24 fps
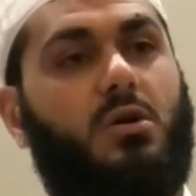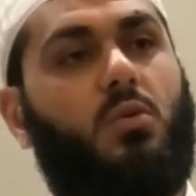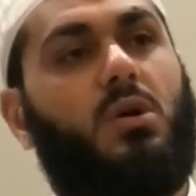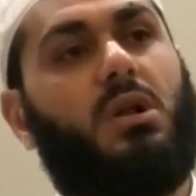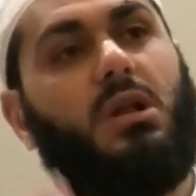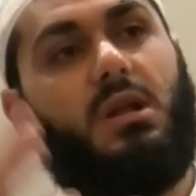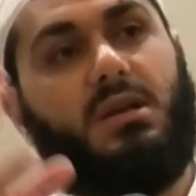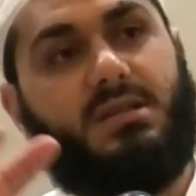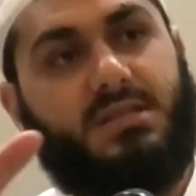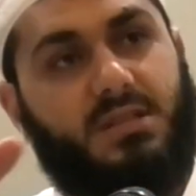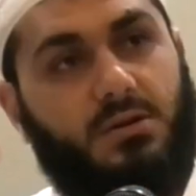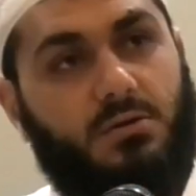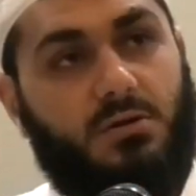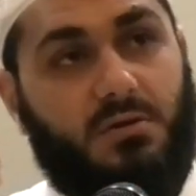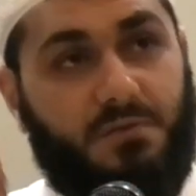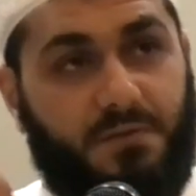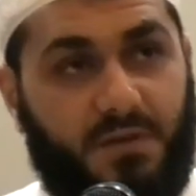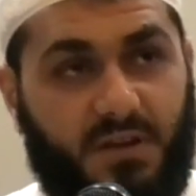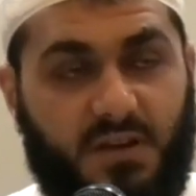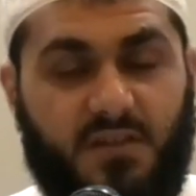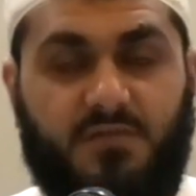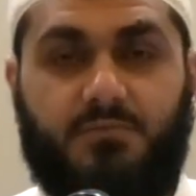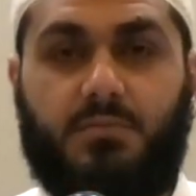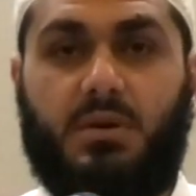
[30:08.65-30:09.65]
wallah, sorry,
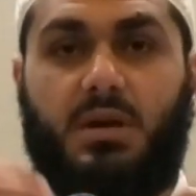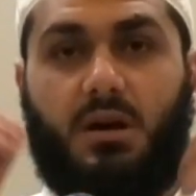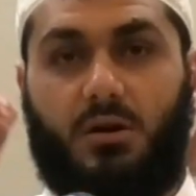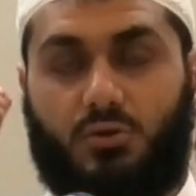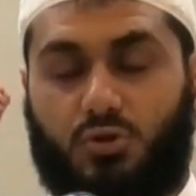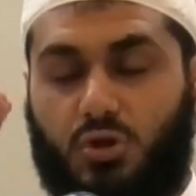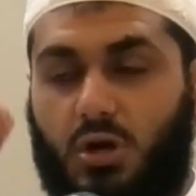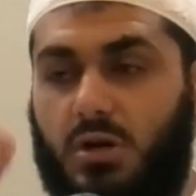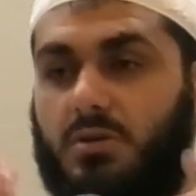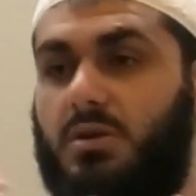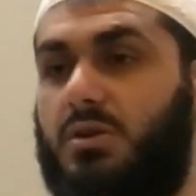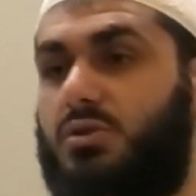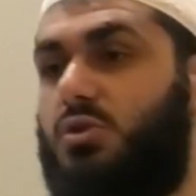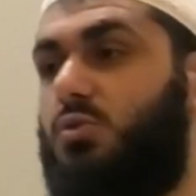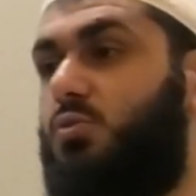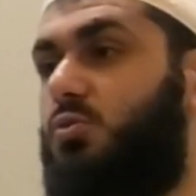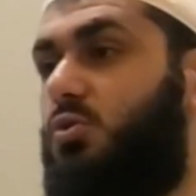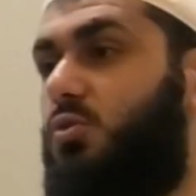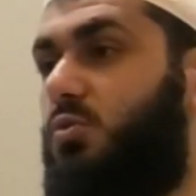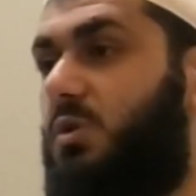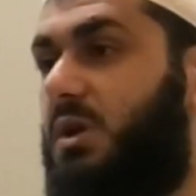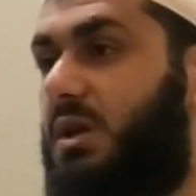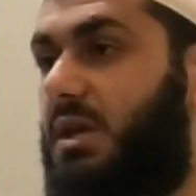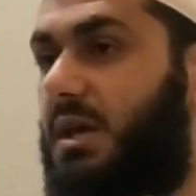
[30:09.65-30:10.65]
forgive me, I'll try not to
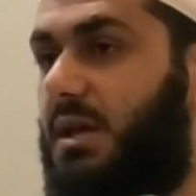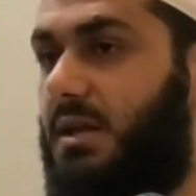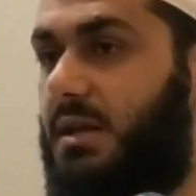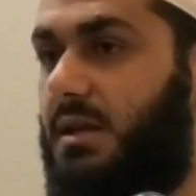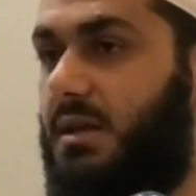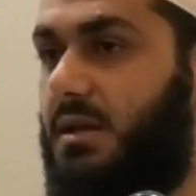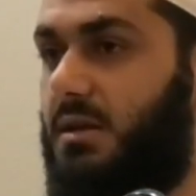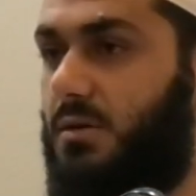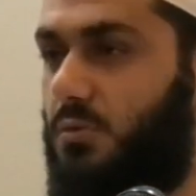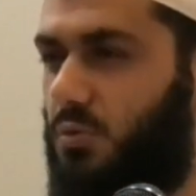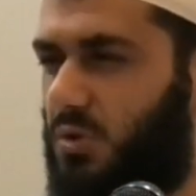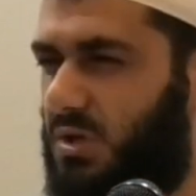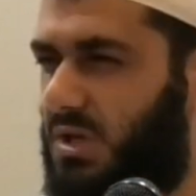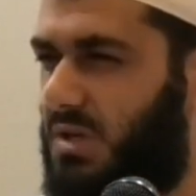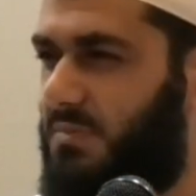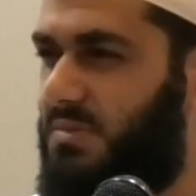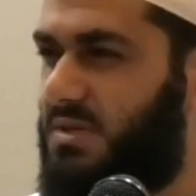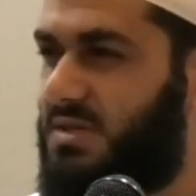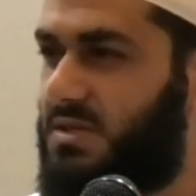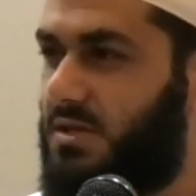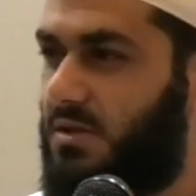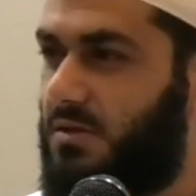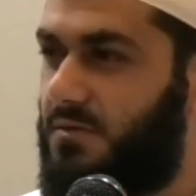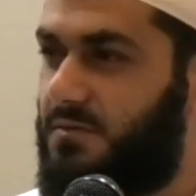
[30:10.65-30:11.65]
do it again. Wouldn't that be
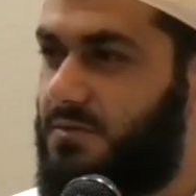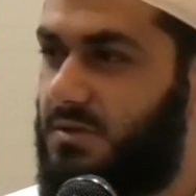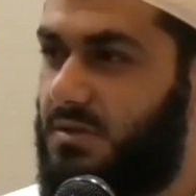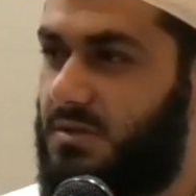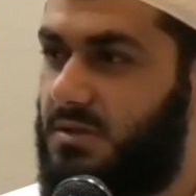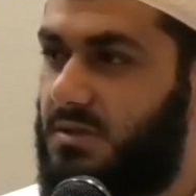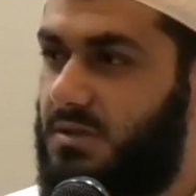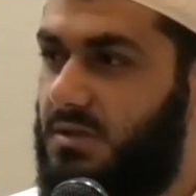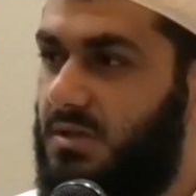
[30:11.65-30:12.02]
solved?